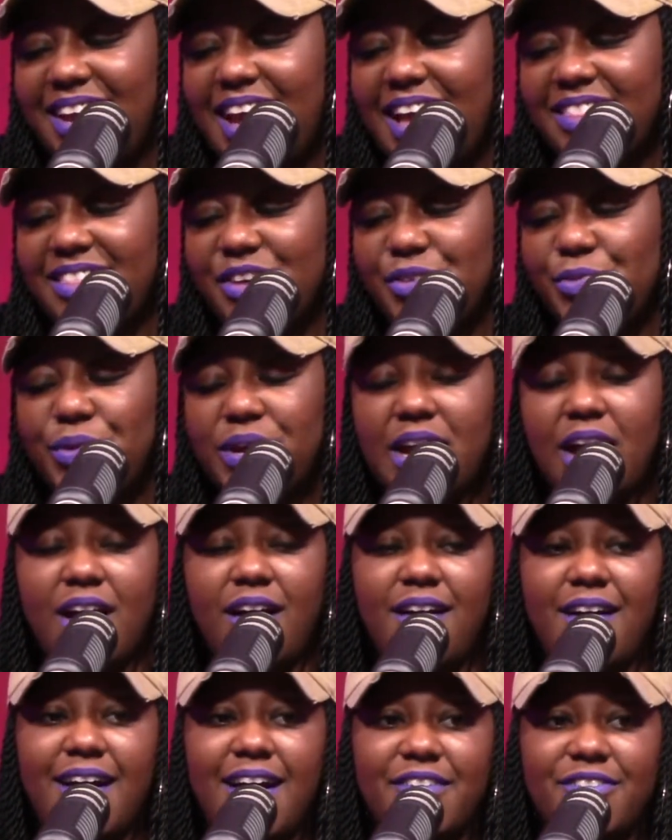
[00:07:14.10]
think we
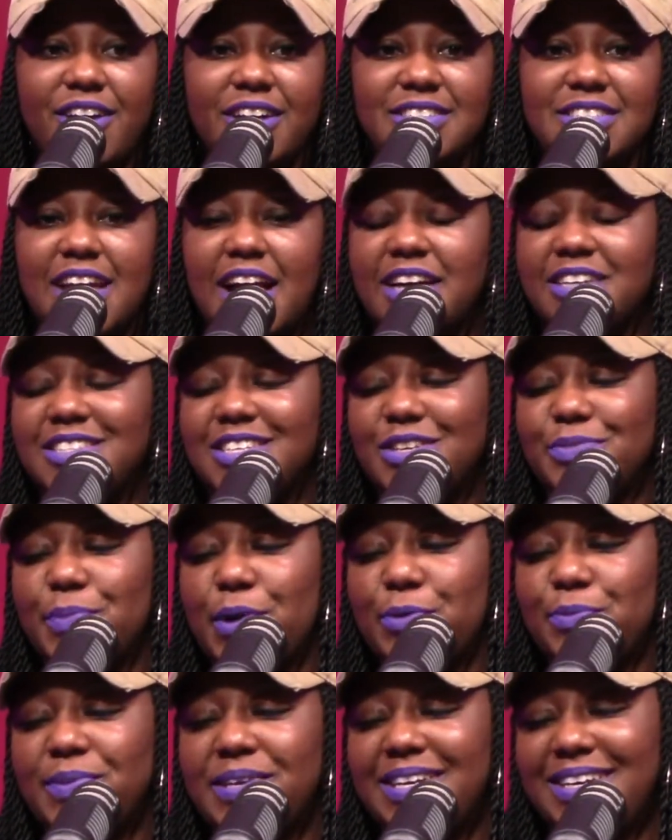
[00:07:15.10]
all have our toxic
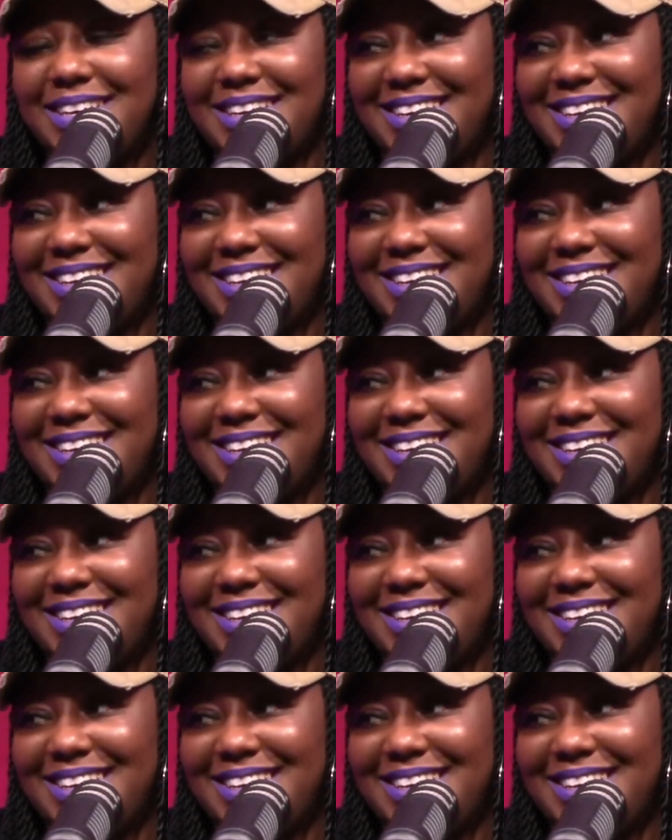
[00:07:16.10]
moments.